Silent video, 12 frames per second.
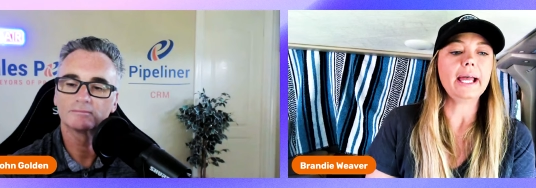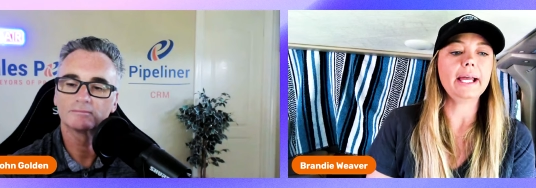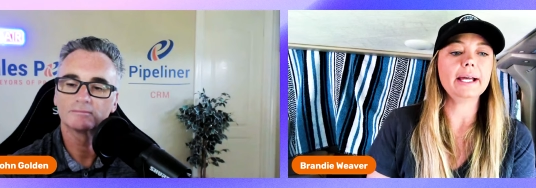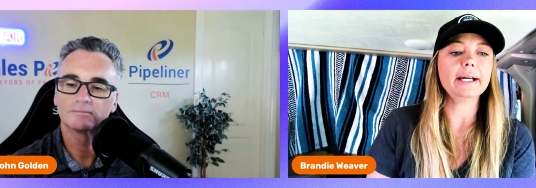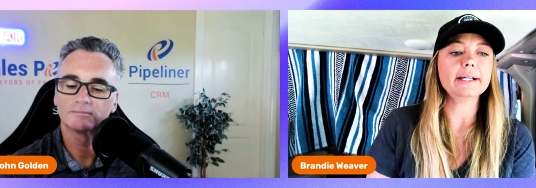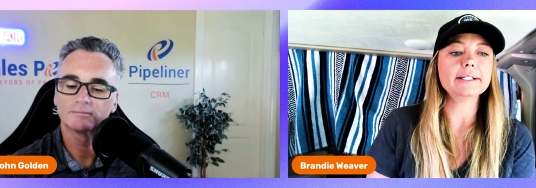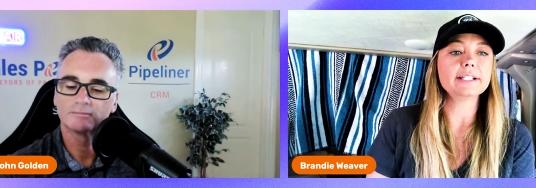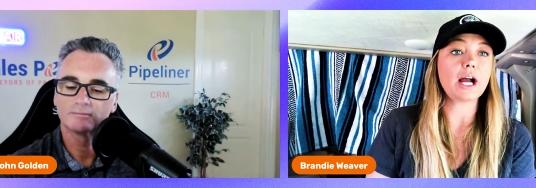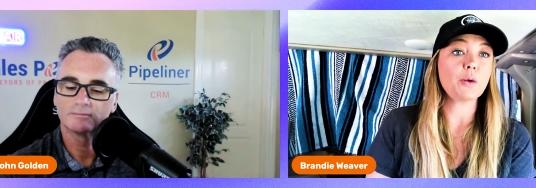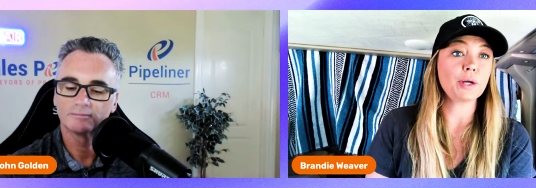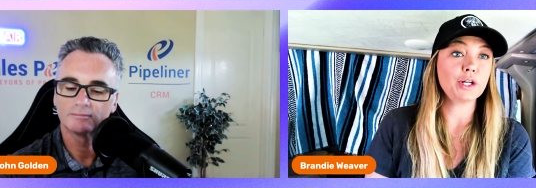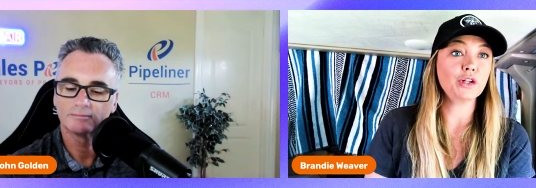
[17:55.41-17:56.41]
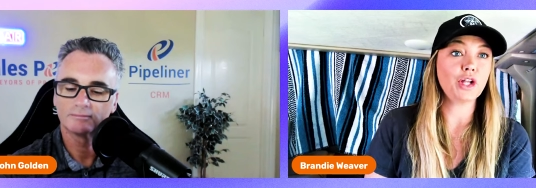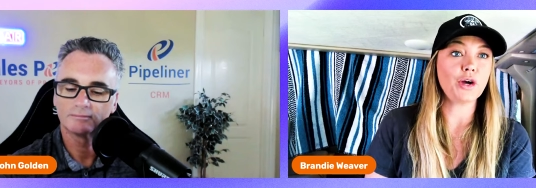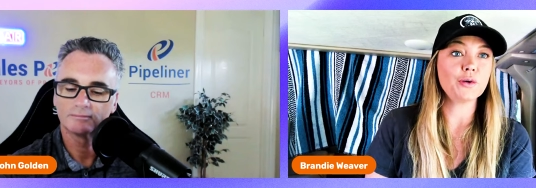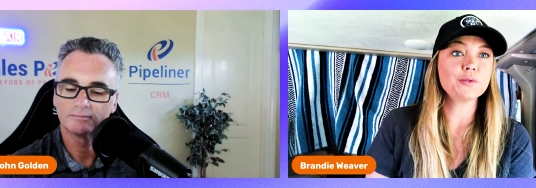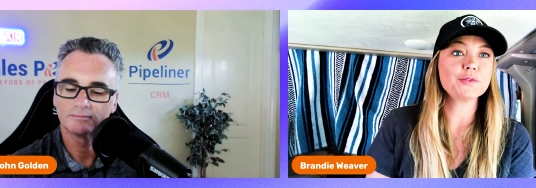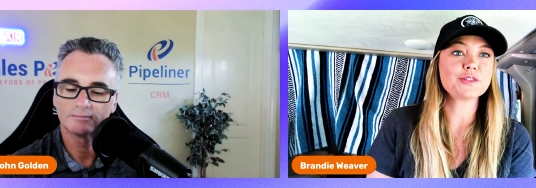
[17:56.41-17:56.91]
Speaker 1: And I went
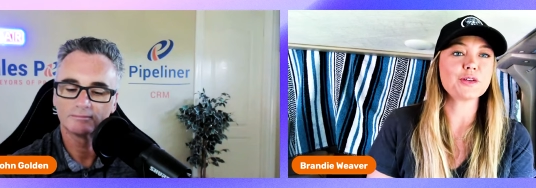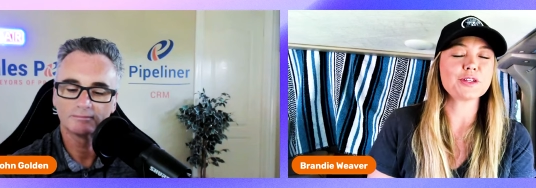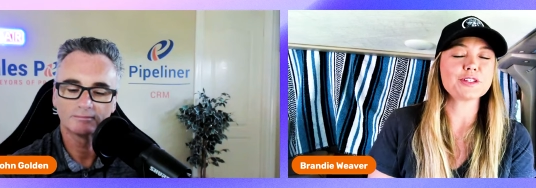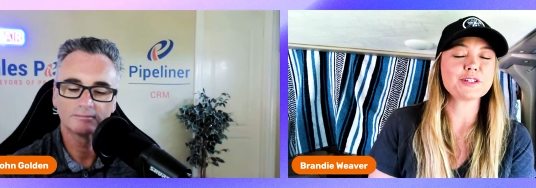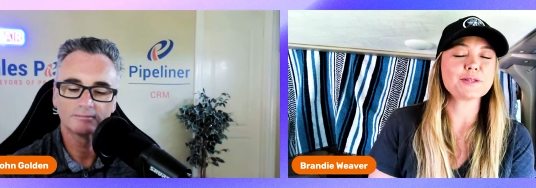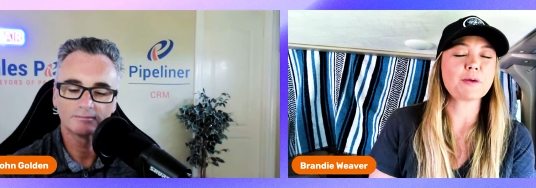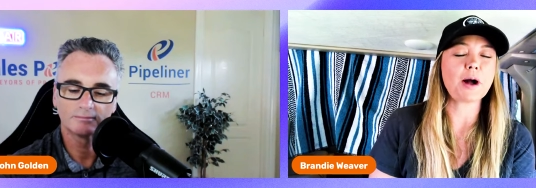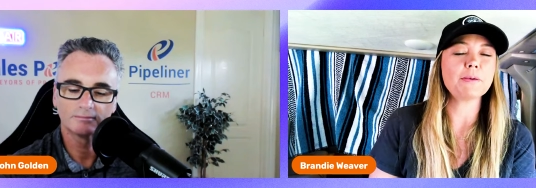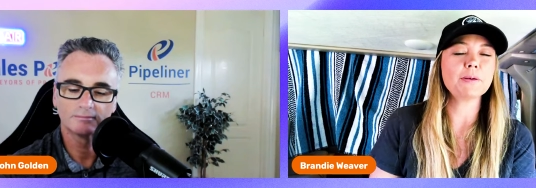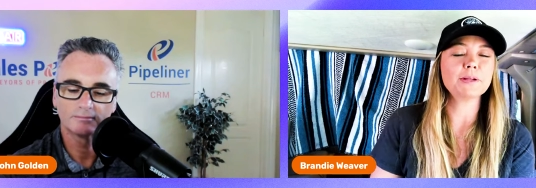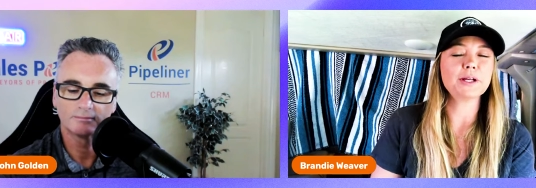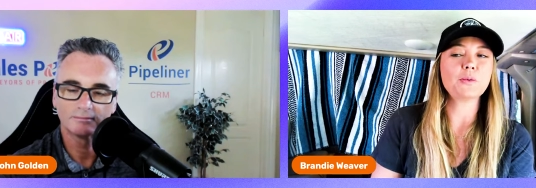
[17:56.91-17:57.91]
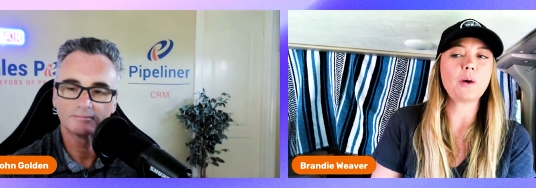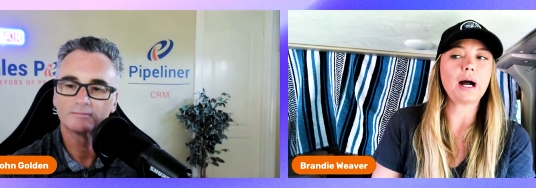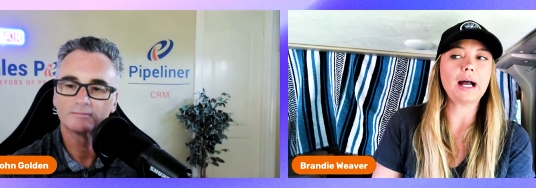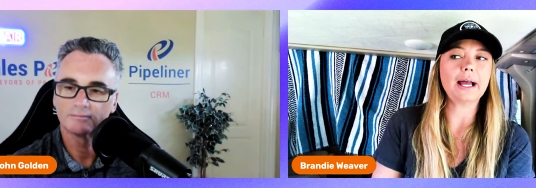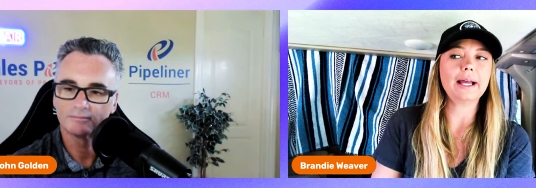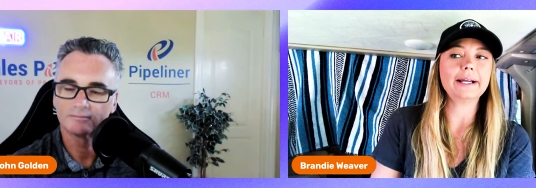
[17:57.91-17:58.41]
alone. So this is probably
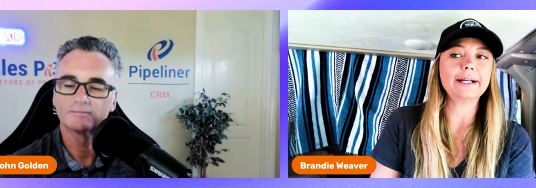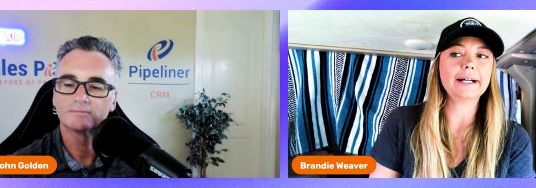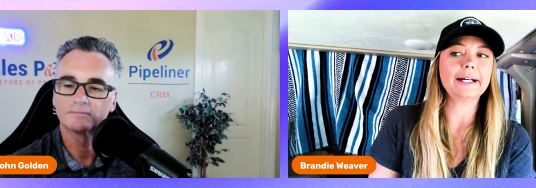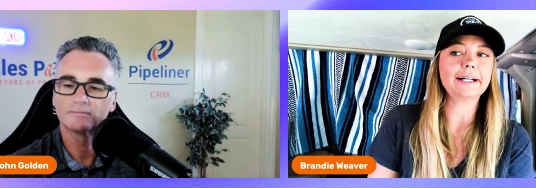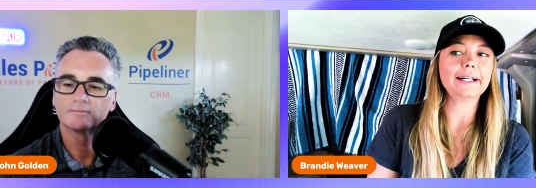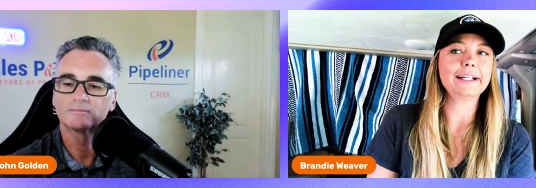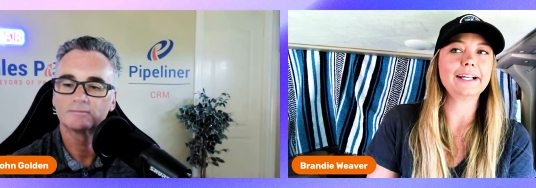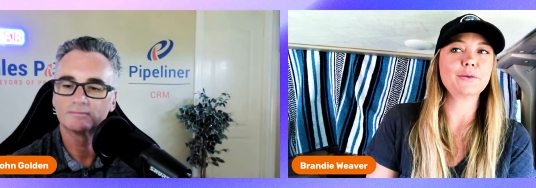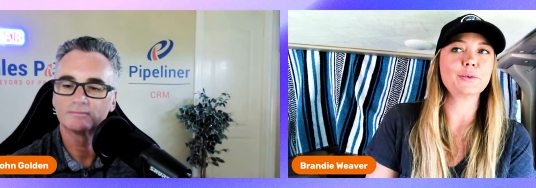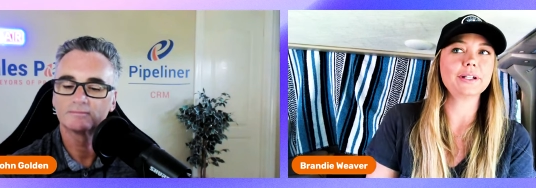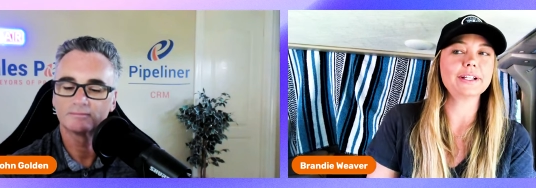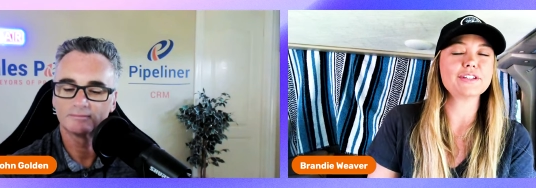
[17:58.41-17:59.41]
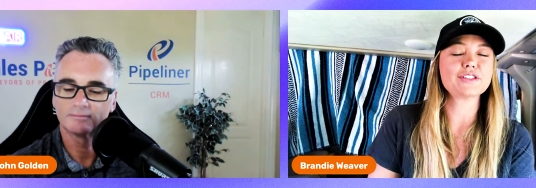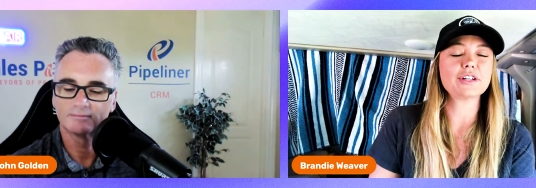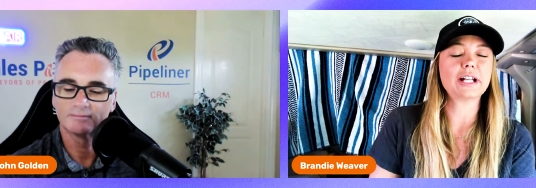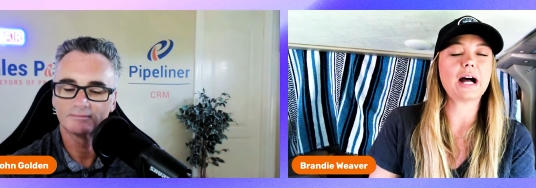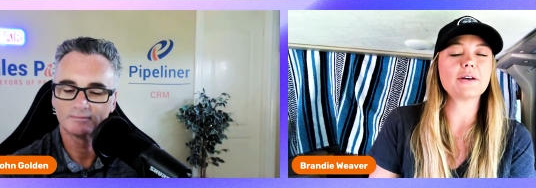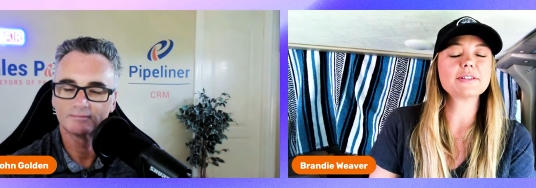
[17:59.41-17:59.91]
why uh, it really
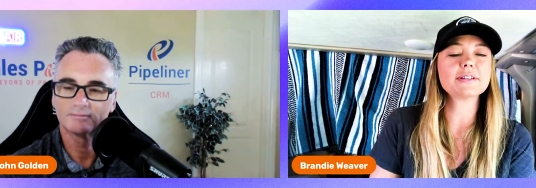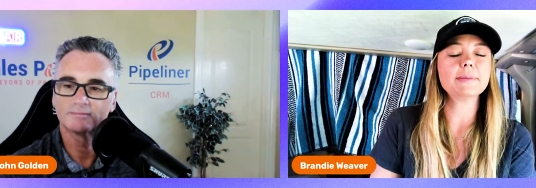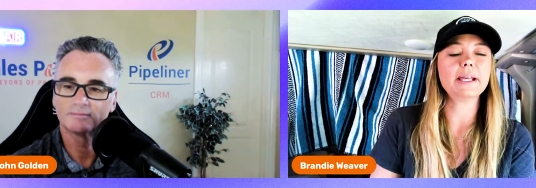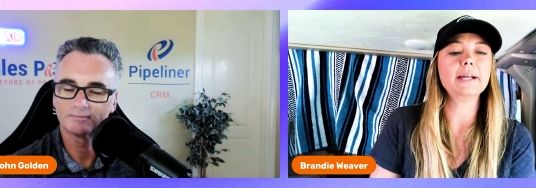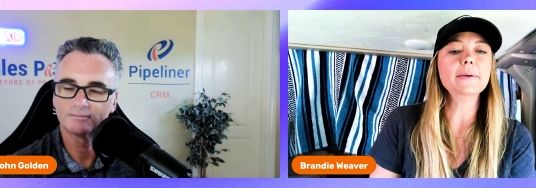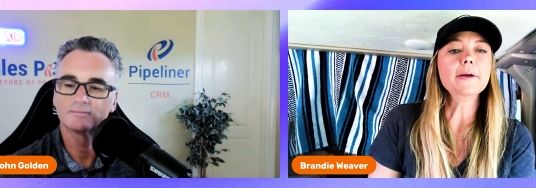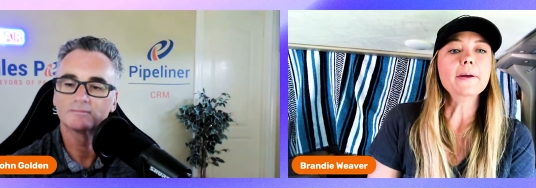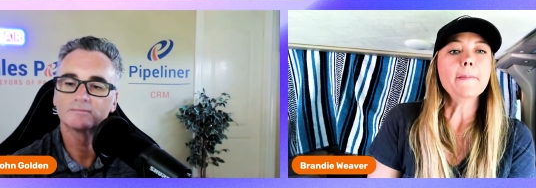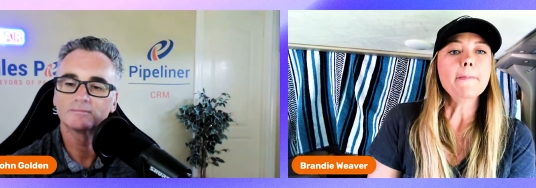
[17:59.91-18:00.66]
stood out to me.